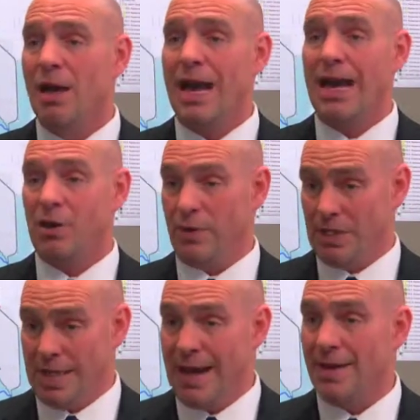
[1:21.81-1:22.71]
adequate
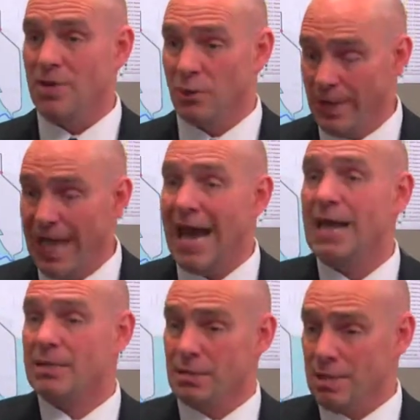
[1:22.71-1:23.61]
time to
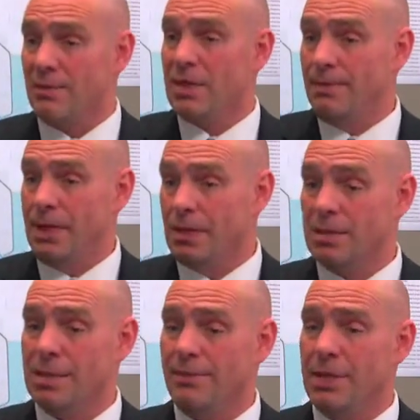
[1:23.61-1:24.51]
react to some of the bills
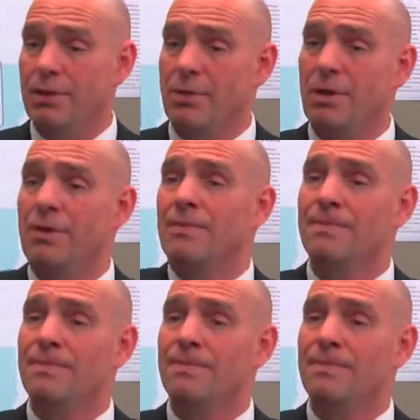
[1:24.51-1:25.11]
coming through.